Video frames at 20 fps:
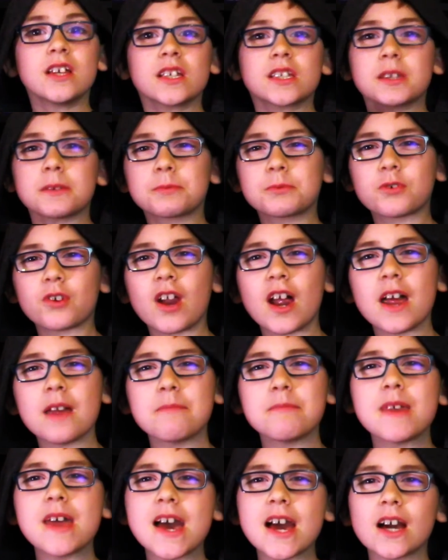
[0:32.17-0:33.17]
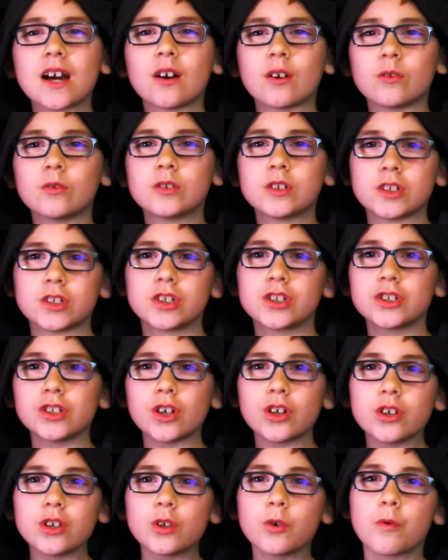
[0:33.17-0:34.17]
Subscribe now to
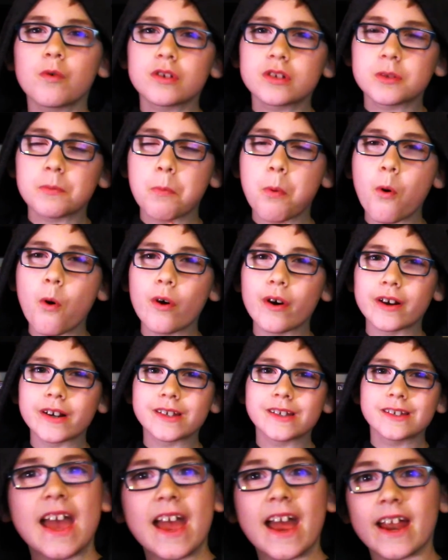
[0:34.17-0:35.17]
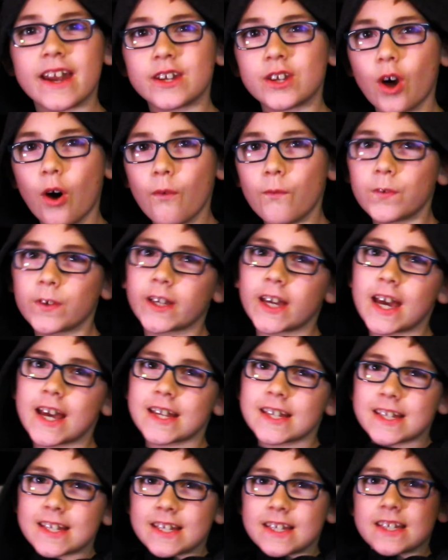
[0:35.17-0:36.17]
show your support. And don't
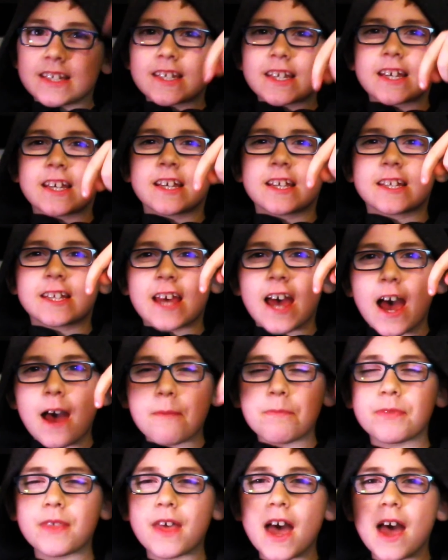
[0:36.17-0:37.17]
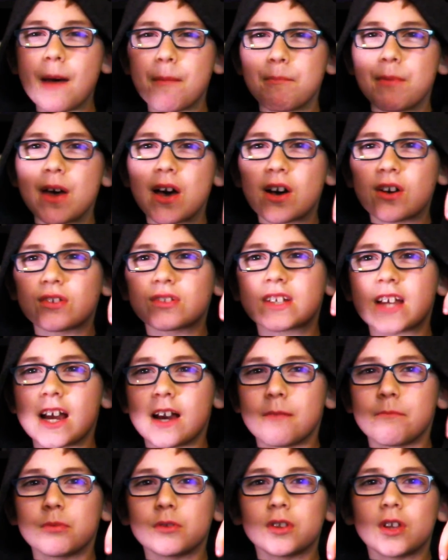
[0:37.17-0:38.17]
forget to tap that bell
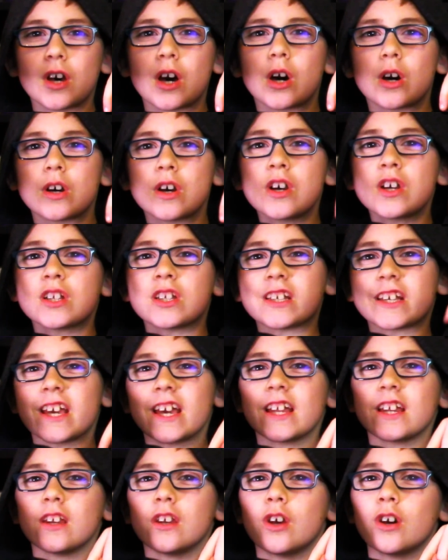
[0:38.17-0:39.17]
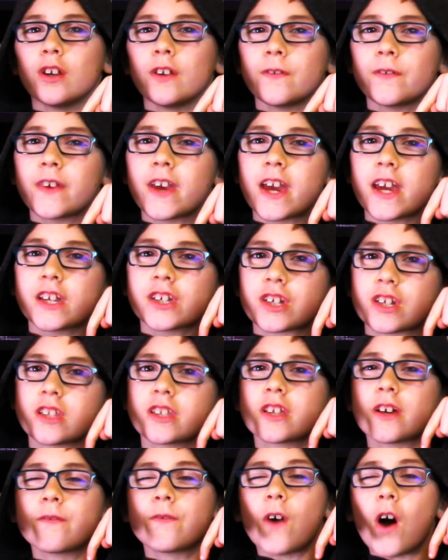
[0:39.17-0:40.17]
down below to get
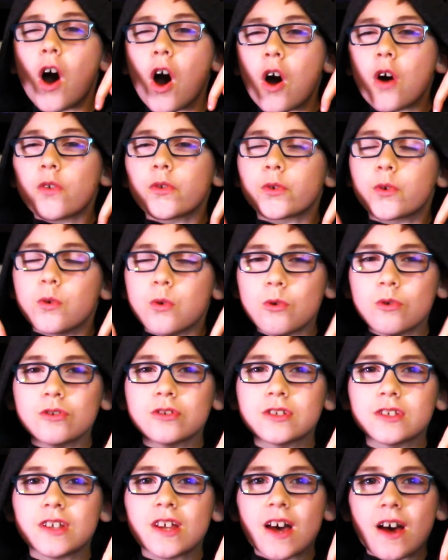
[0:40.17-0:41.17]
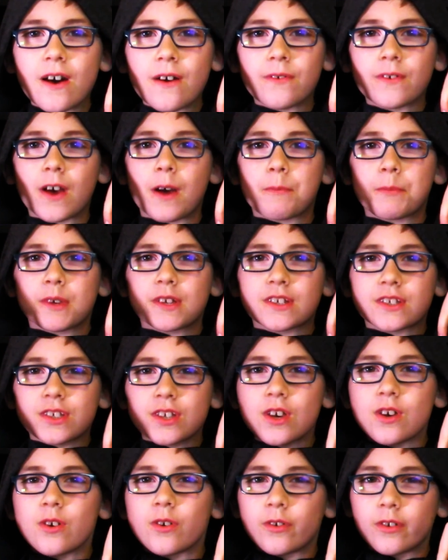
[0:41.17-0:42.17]
notifications of all the cool stuff coming
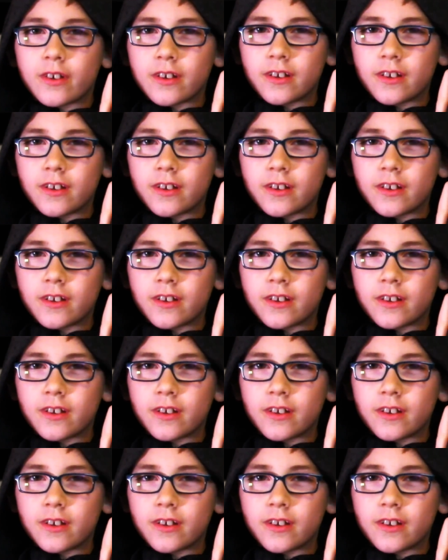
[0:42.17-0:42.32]
soon.